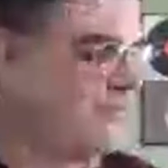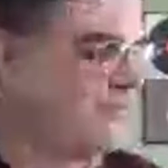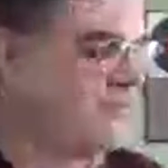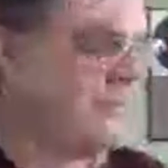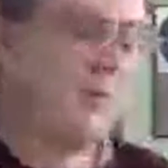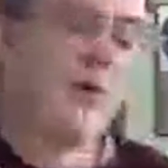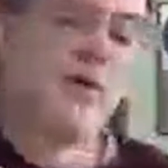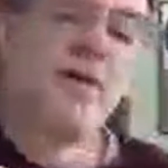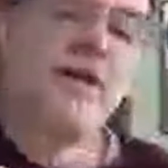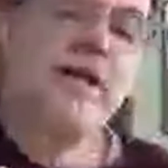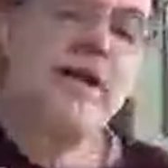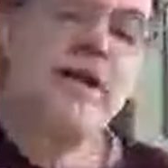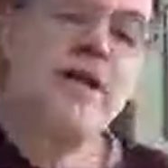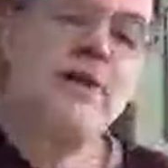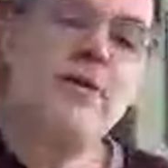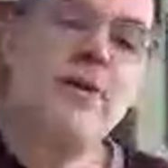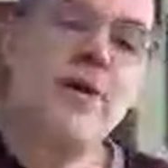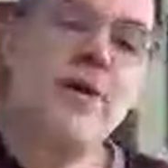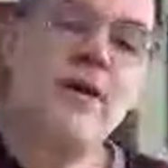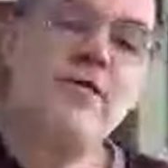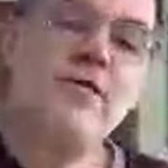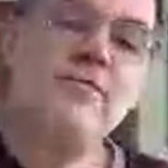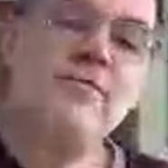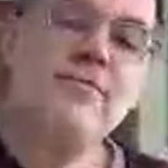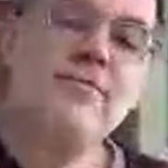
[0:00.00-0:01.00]
Well,
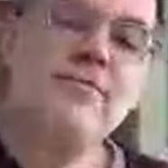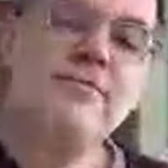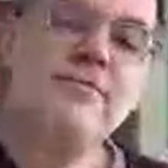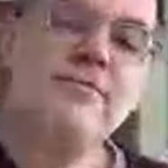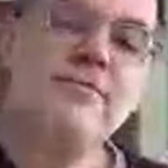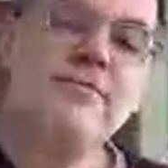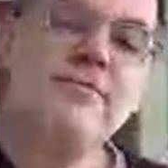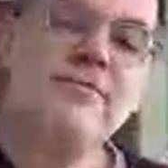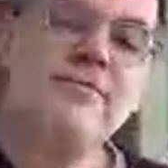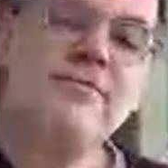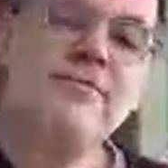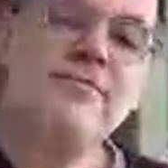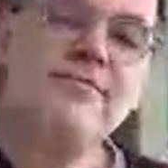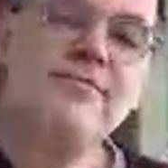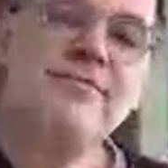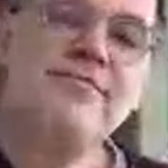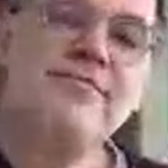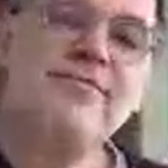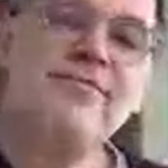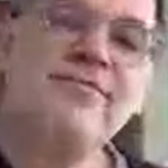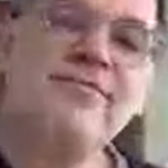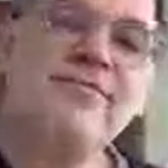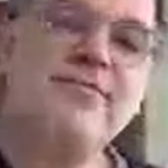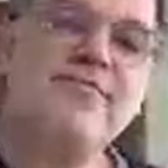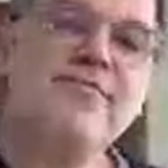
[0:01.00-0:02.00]
anyway,
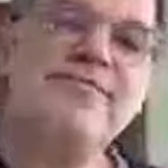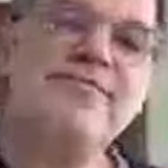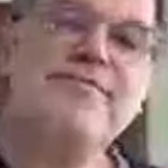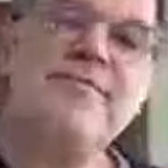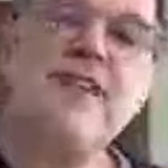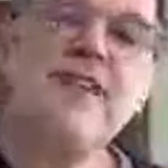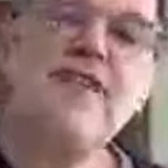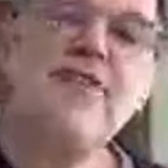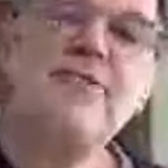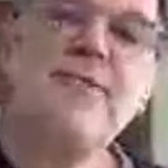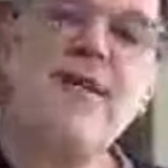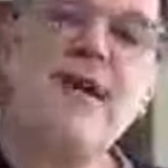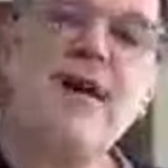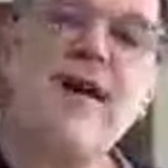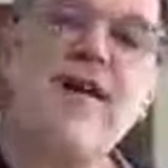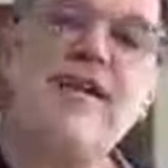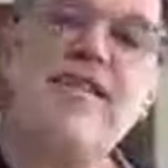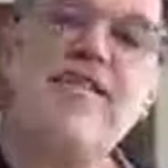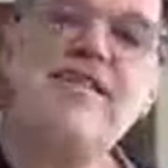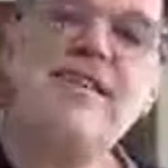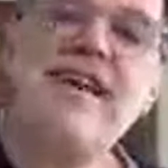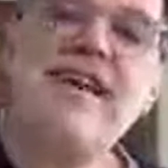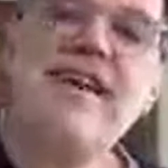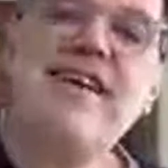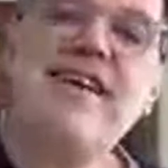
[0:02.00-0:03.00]
that's my
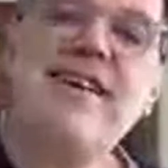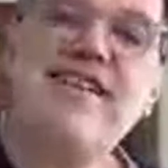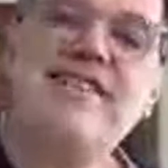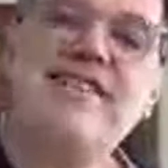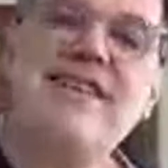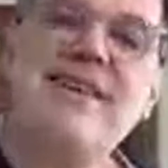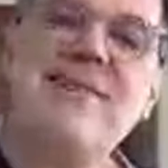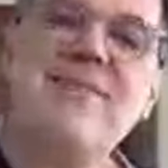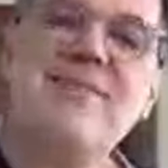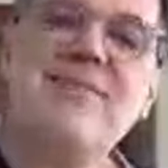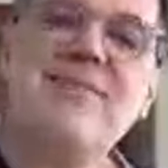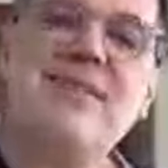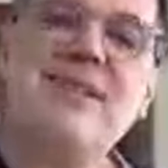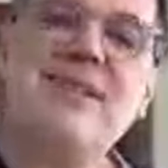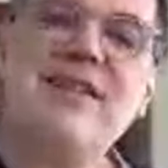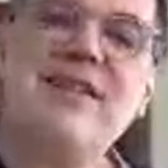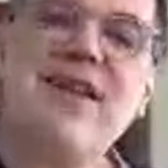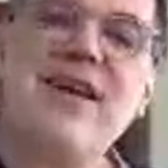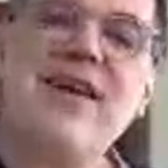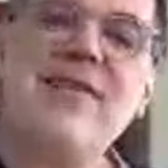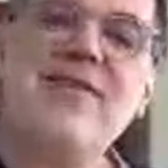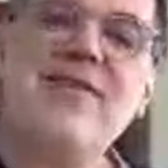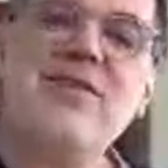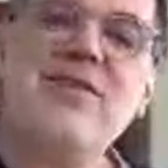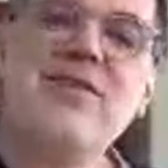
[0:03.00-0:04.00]
second attempt at
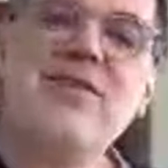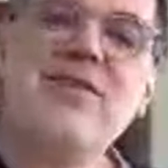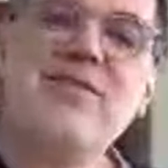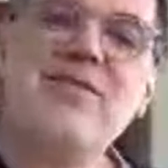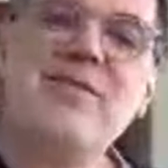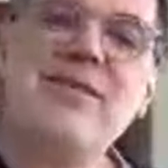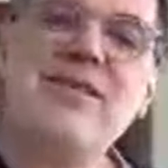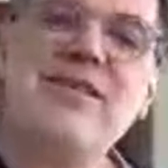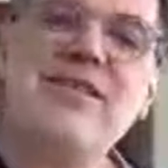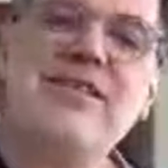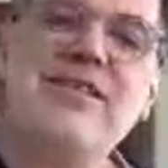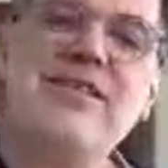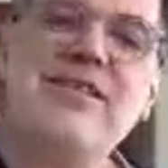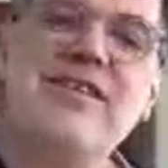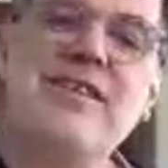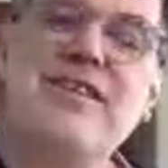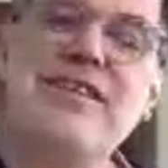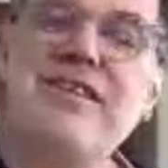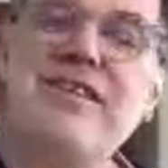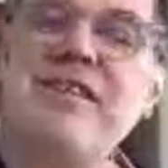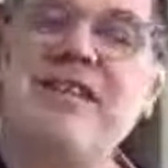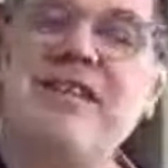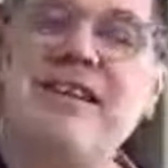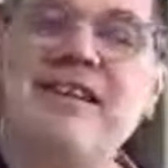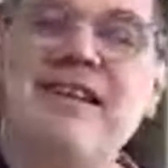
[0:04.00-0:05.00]
live streaming.
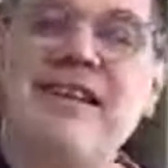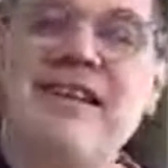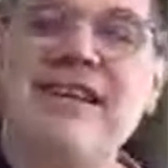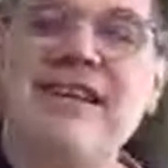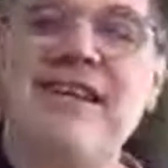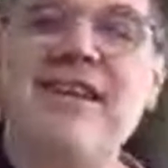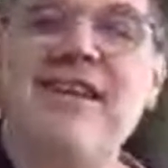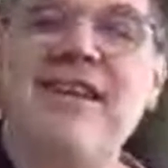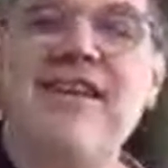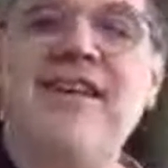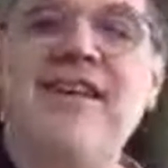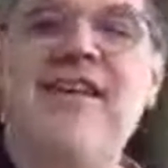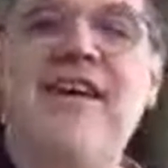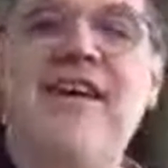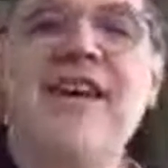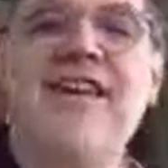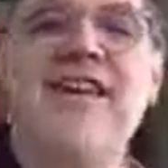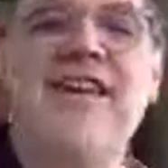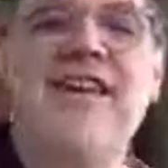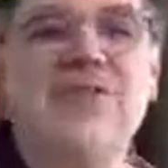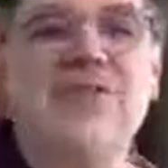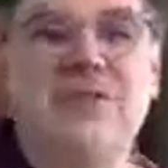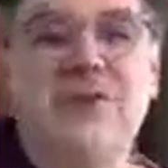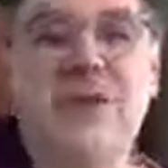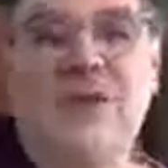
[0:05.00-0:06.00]
I'd
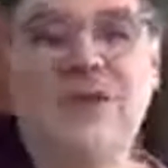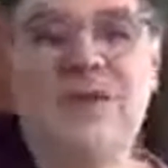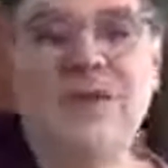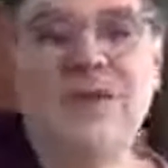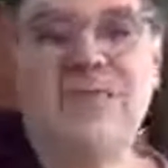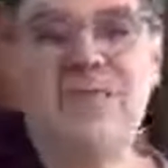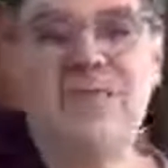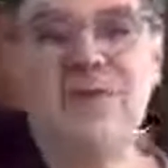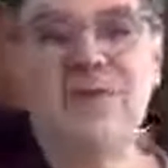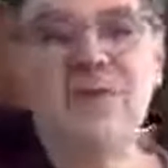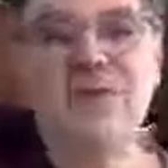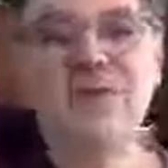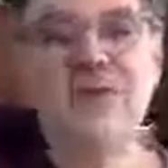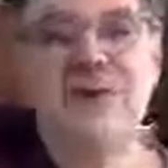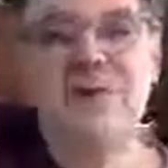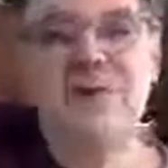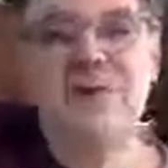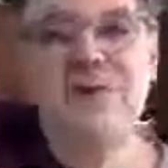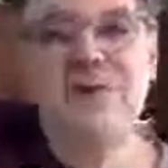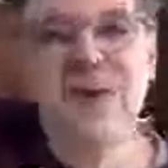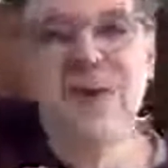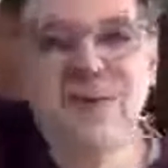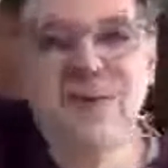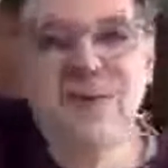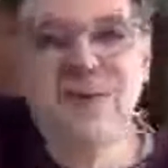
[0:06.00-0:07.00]
love to hear from you. So
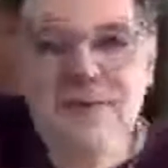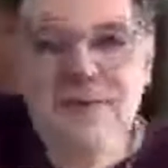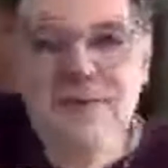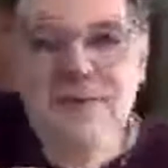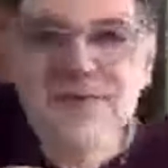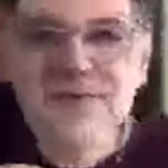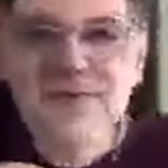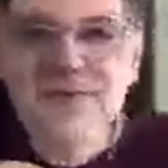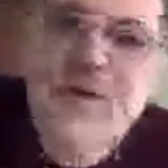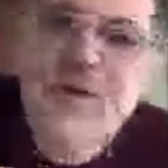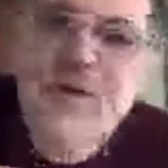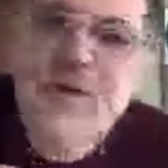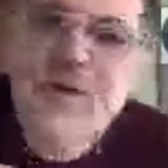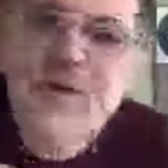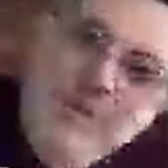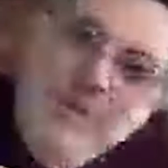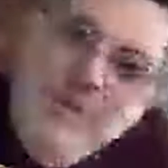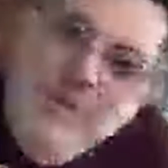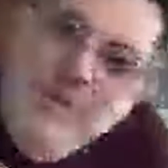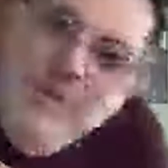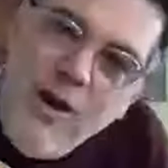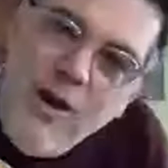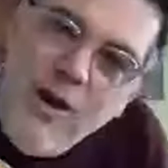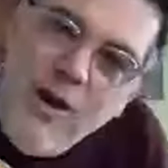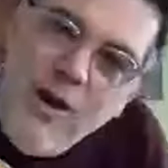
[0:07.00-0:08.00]
if you happen to
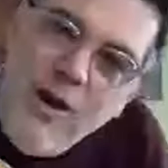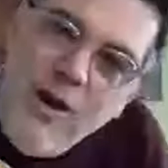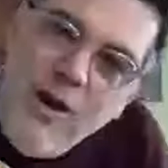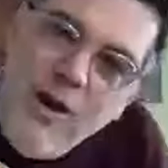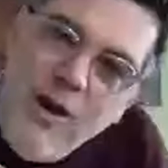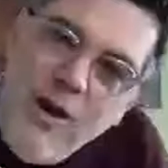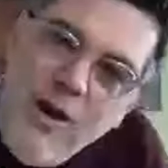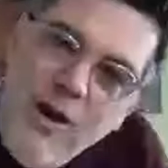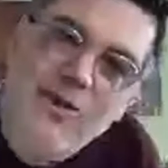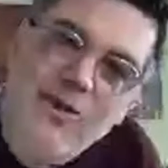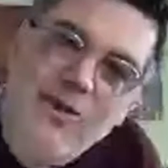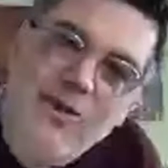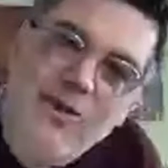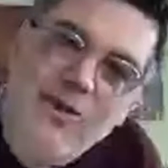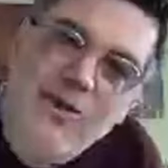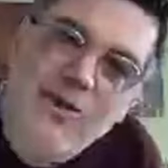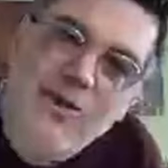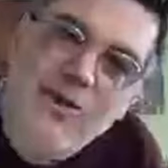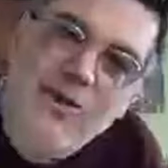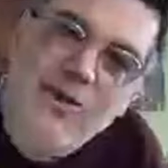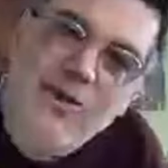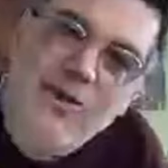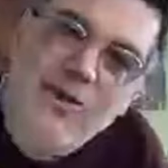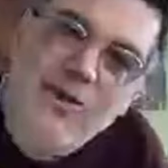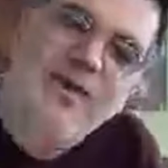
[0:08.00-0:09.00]
watch this
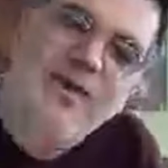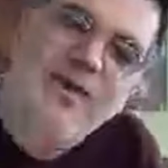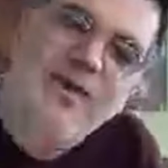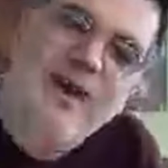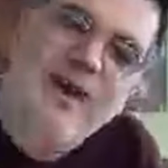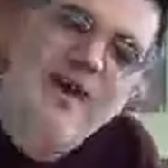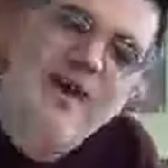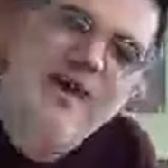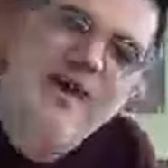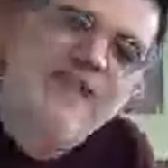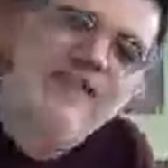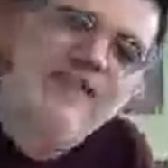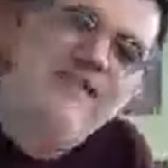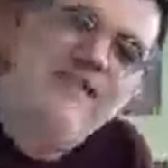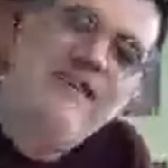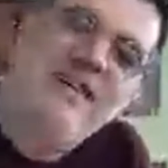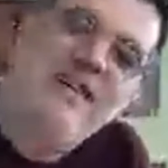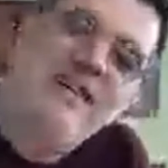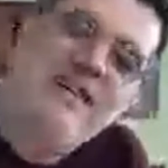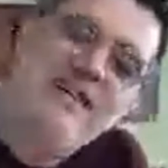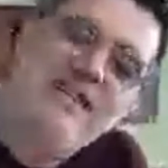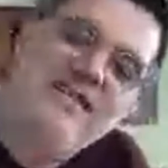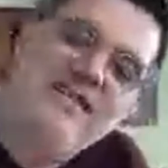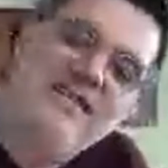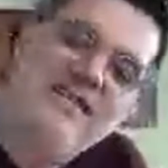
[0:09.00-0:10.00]
video and
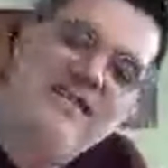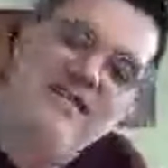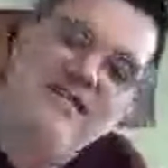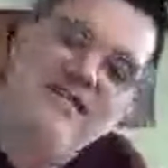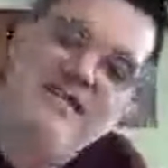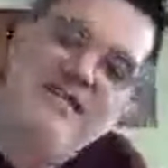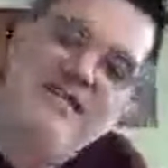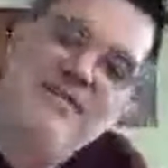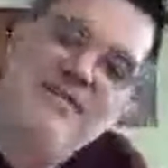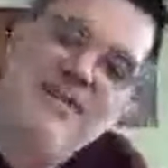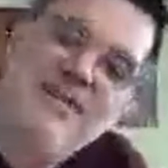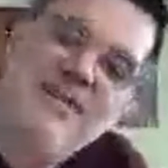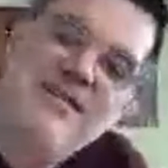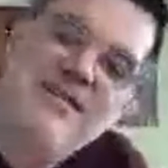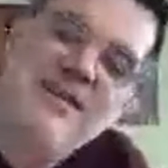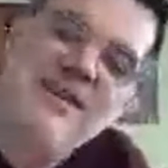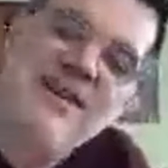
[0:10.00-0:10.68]
want to say